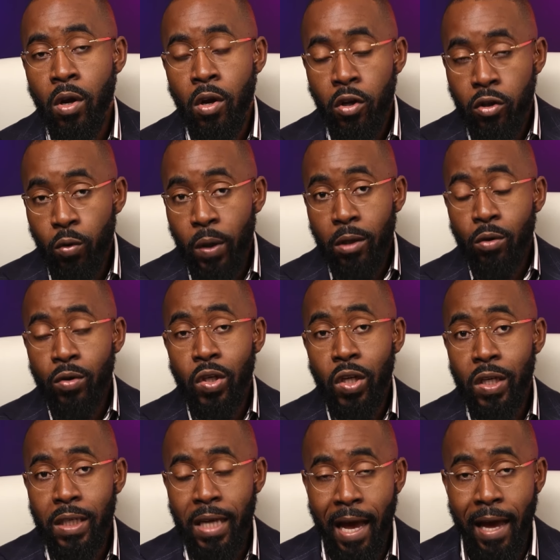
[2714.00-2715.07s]
During those
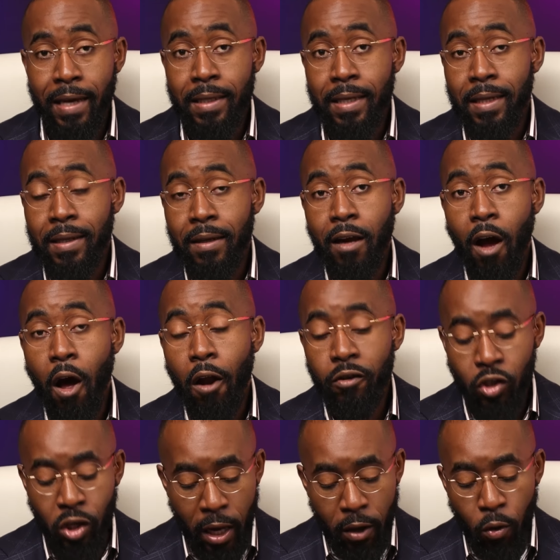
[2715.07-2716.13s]
years, I attended college.
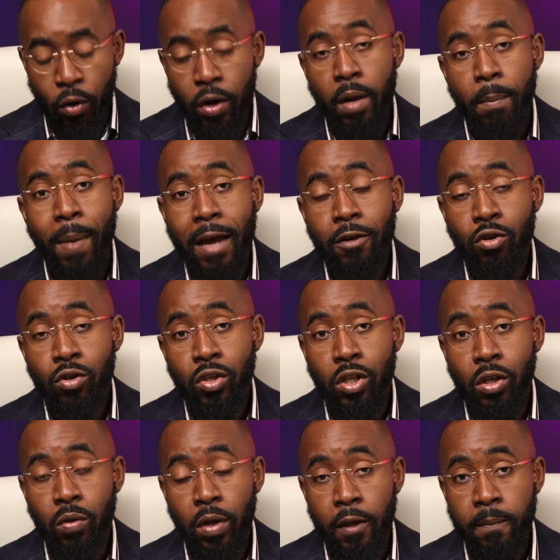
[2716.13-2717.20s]
I earned a bachelor's
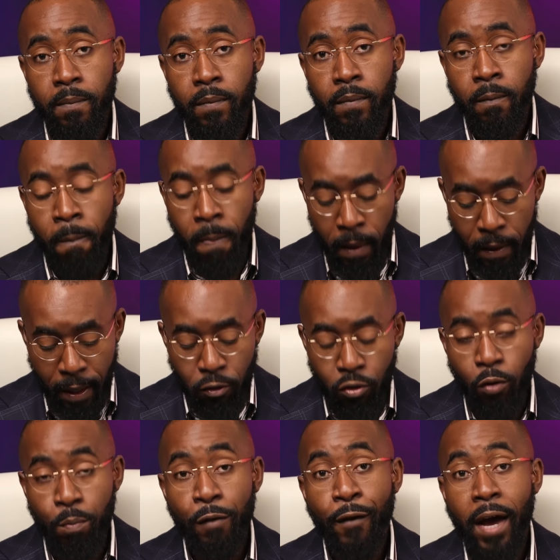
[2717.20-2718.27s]
degree. That took
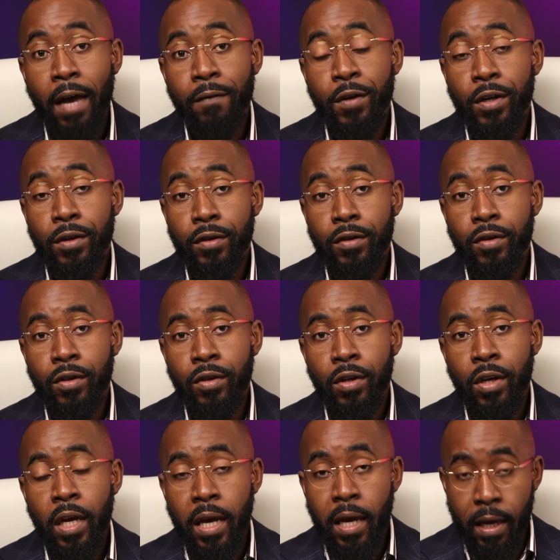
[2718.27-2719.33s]
me 5 years.
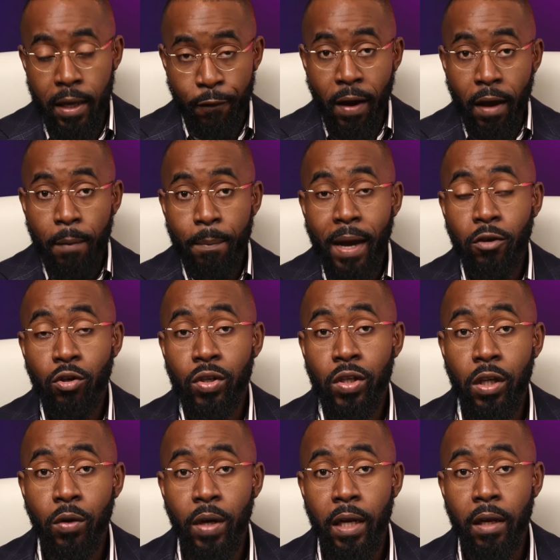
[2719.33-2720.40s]
A bachelor's
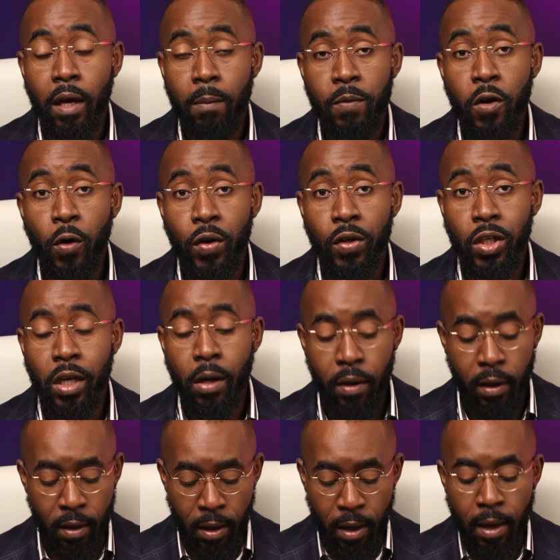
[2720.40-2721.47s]
degree in computer engineering,
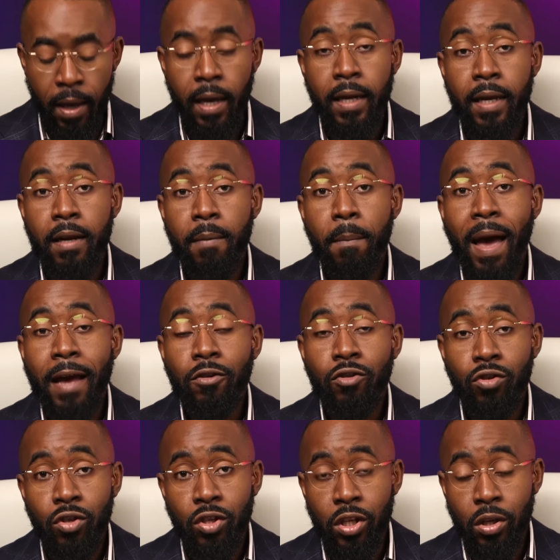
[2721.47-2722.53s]
and then a
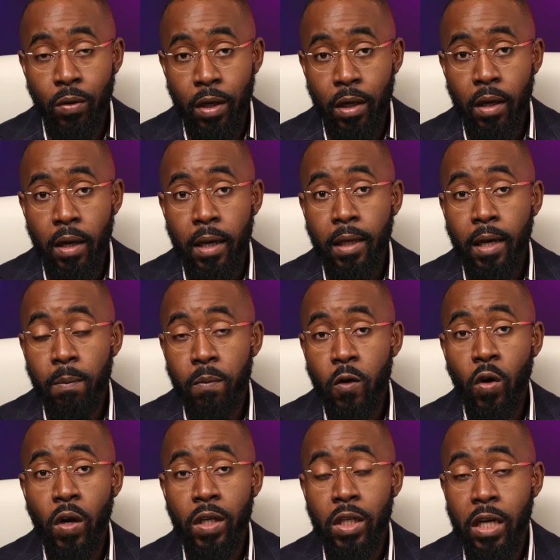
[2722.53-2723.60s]
master's degree in computer
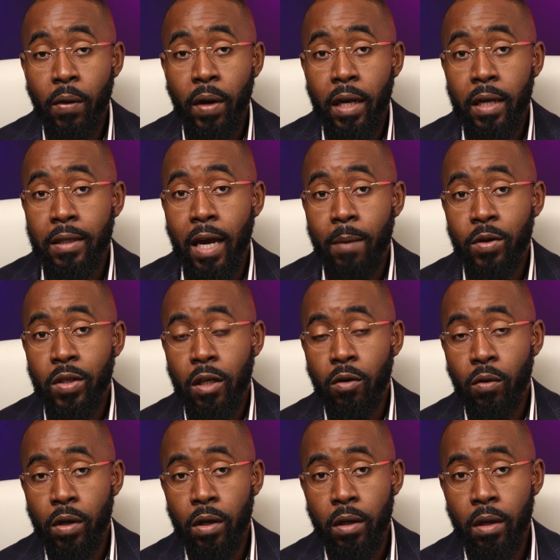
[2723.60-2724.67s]
engineering and in
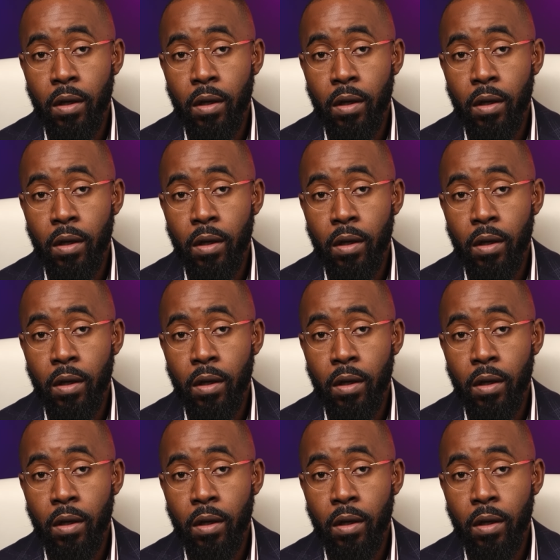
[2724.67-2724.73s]
cybersecurity.